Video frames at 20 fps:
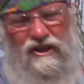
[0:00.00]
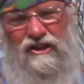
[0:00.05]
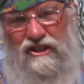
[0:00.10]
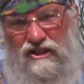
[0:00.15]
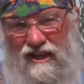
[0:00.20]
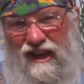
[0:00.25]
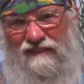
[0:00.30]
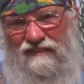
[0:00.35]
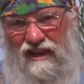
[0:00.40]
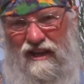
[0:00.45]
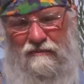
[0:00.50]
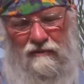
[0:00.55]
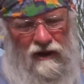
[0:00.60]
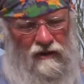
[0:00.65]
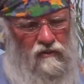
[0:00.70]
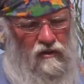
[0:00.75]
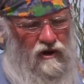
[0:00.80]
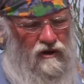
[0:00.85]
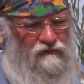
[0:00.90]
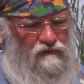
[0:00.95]
so you just have to take
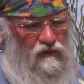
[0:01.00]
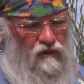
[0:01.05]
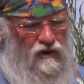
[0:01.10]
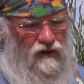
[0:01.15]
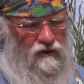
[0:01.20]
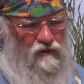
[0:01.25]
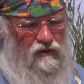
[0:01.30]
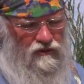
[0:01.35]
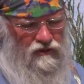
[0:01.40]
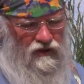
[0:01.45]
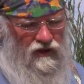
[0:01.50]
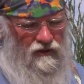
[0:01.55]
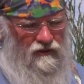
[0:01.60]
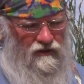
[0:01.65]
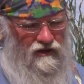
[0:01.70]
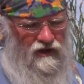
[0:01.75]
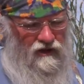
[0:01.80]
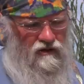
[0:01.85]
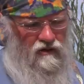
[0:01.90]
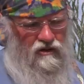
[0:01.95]
my word for it. With a
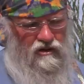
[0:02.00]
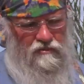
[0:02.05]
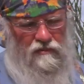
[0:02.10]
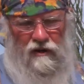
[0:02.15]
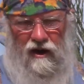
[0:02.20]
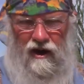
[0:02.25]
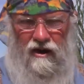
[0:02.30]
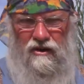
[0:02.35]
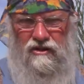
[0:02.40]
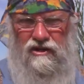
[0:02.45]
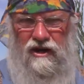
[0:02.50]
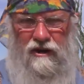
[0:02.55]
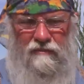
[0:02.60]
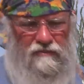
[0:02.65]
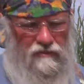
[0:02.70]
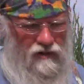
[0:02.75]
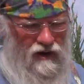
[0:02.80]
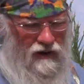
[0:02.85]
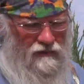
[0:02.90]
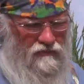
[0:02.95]
needle nose pliers,
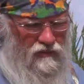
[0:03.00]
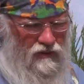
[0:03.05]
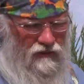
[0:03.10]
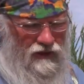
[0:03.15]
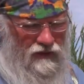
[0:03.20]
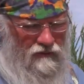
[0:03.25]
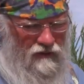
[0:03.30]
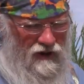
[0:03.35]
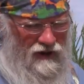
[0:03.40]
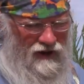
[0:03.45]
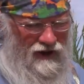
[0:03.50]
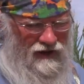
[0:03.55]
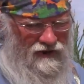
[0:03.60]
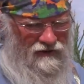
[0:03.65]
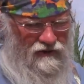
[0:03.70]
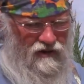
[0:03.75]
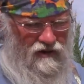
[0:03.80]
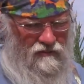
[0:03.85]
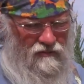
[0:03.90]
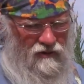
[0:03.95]
I'd pull that right out of
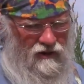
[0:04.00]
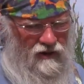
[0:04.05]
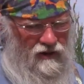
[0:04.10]
there.